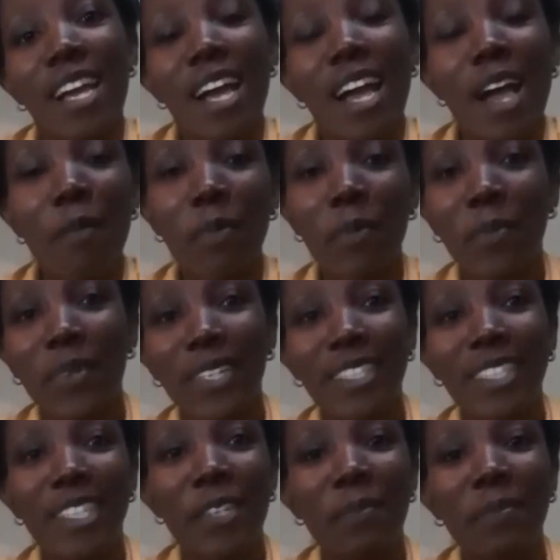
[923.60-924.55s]
Happy
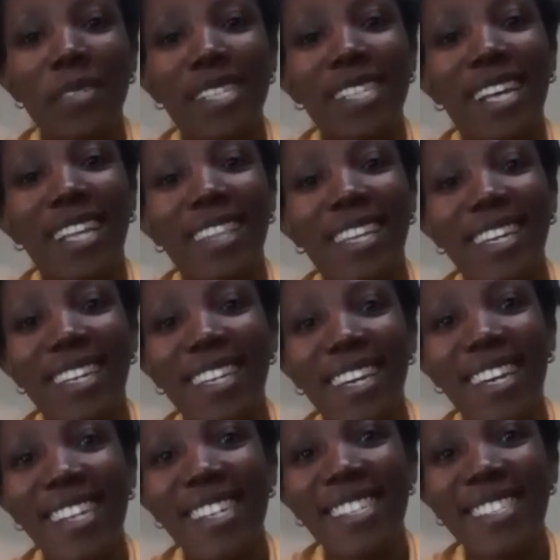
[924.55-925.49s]
birthday, Mr.
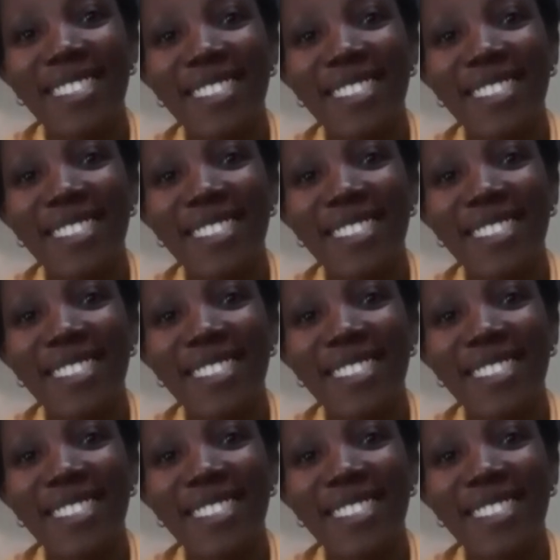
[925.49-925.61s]
Adeleke.